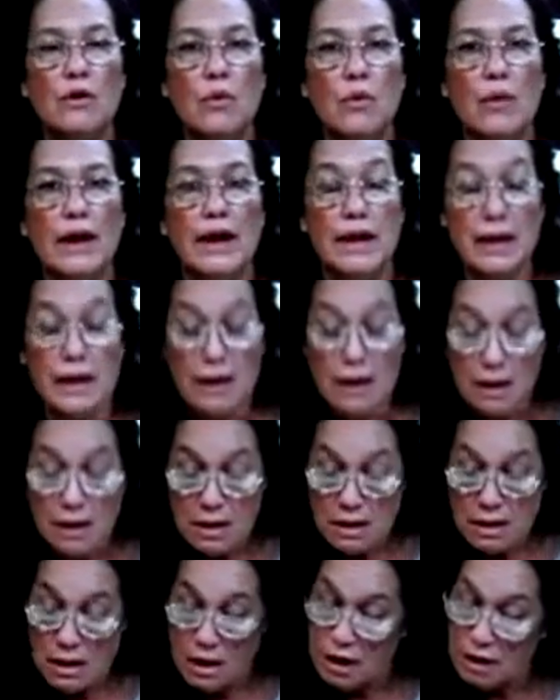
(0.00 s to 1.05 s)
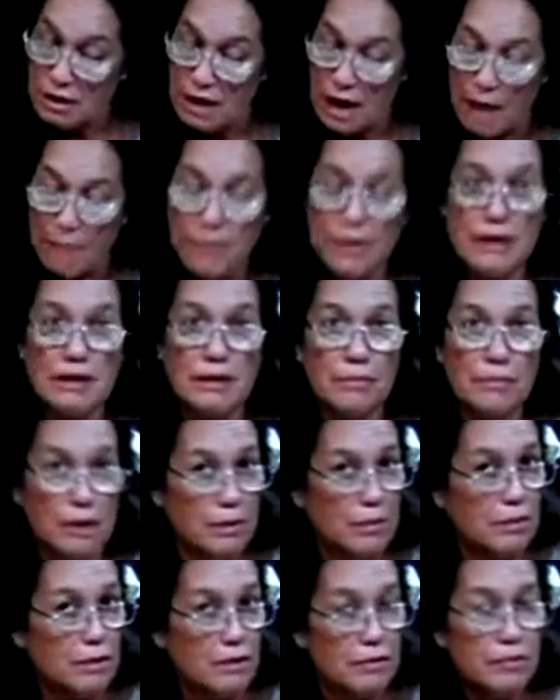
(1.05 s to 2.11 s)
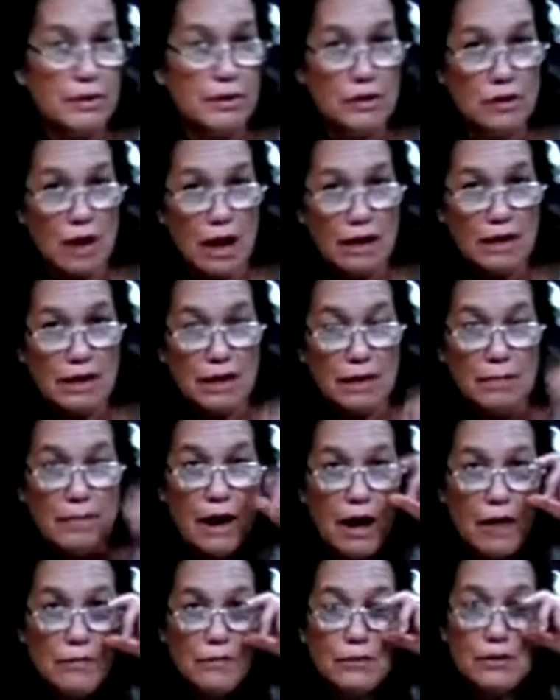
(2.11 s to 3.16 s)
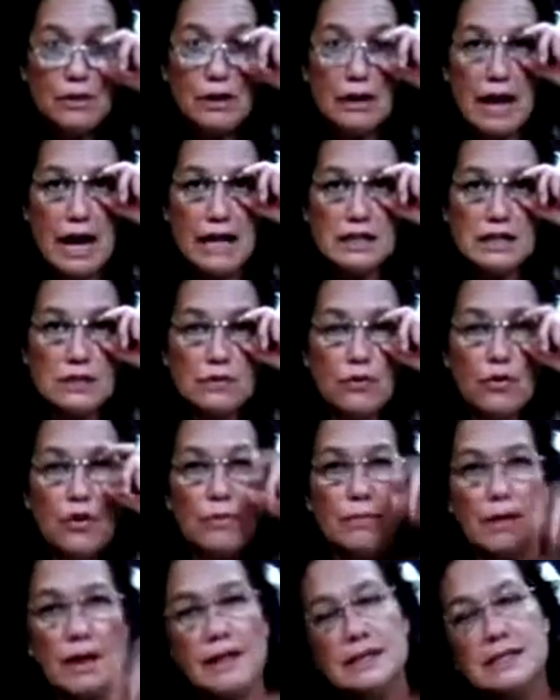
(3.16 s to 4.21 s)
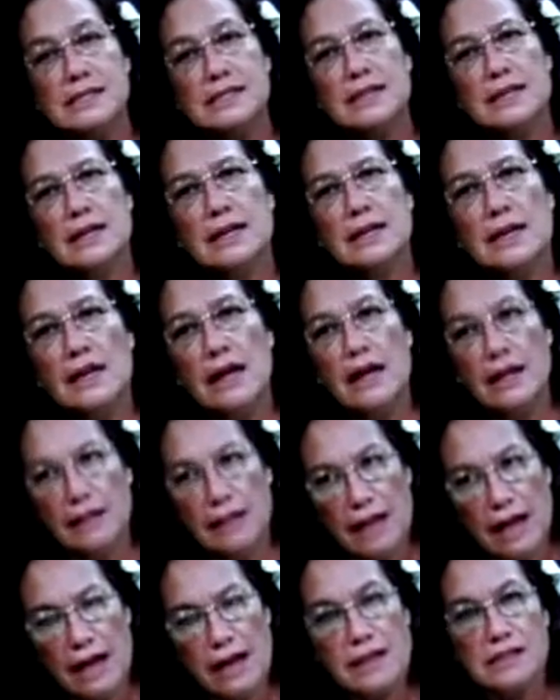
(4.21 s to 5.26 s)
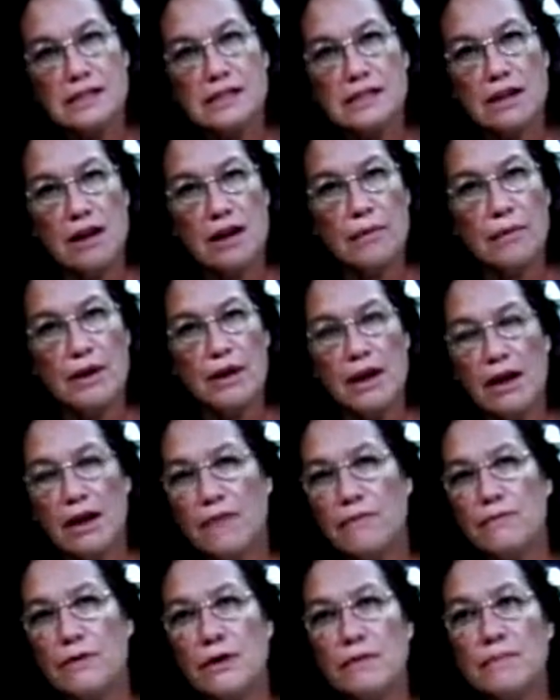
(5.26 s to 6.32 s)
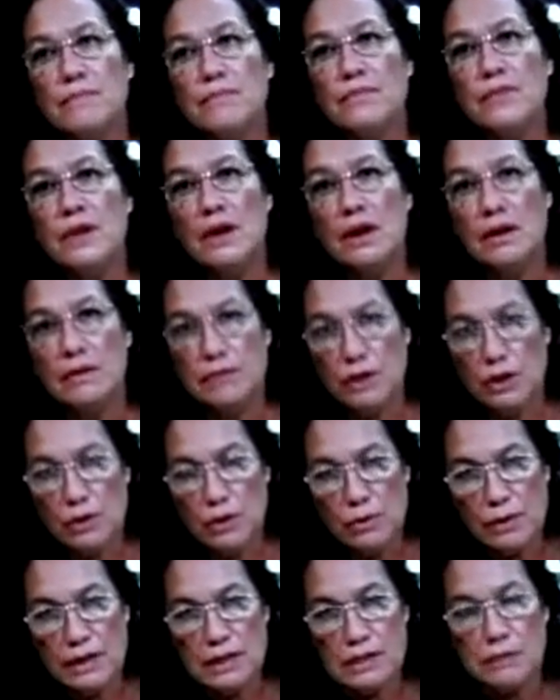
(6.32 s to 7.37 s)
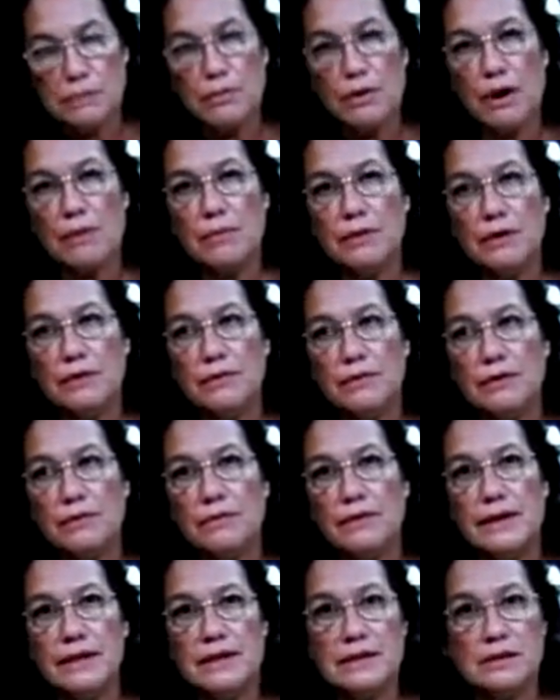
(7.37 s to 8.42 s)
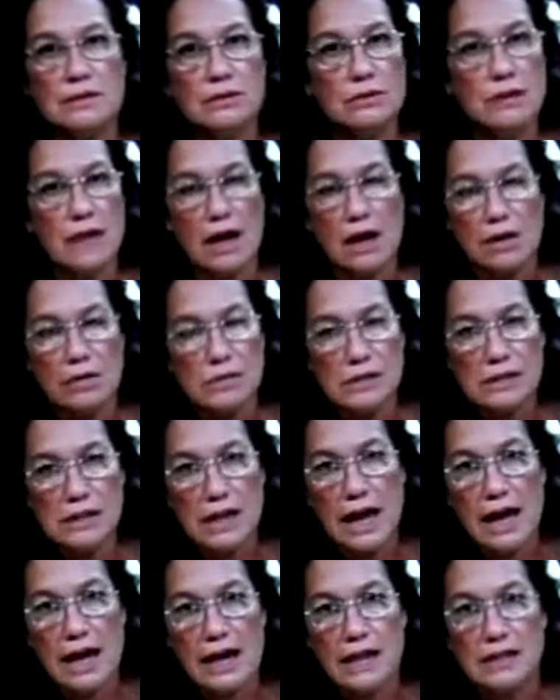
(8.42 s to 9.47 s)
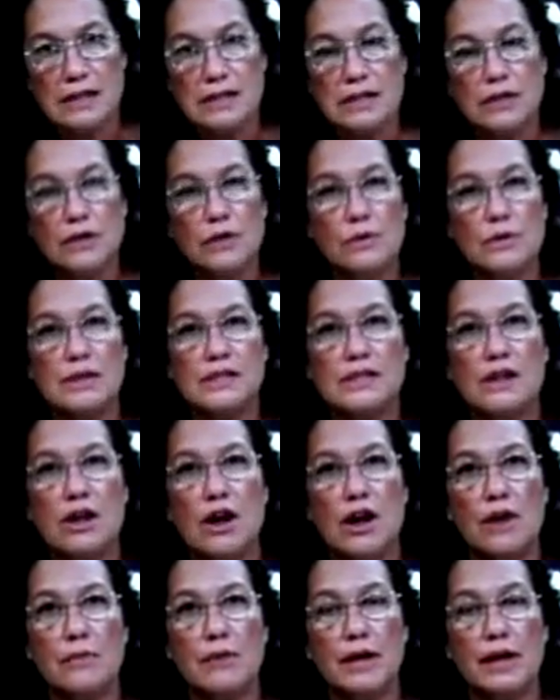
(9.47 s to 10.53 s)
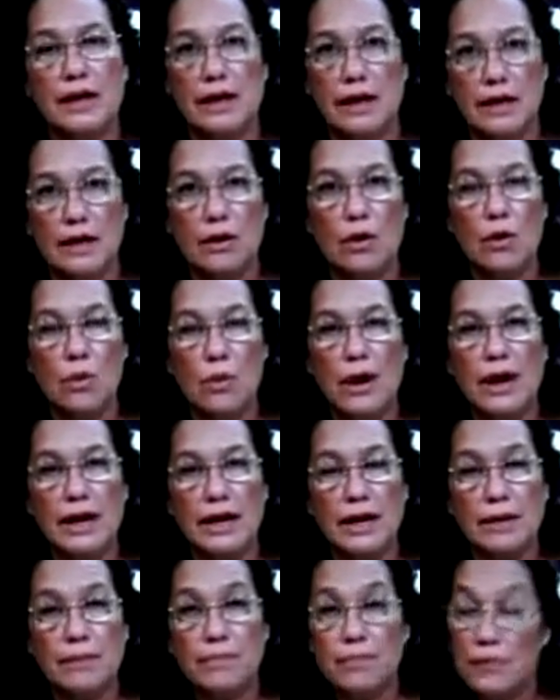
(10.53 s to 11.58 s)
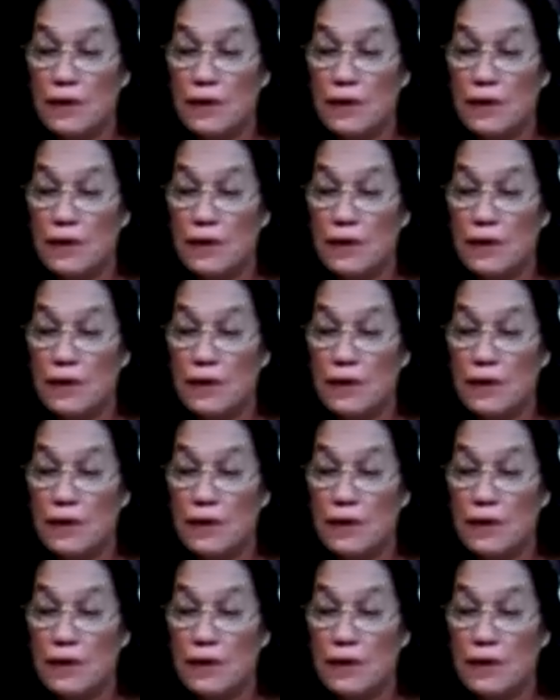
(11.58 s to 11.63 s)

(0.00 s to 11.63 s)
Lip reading: in Hawaii, a topic that people have been talking about for the last 4 months, and that is the coming effort of the U.S. Department of Defense to downsize the U.S. Army in Hawaii.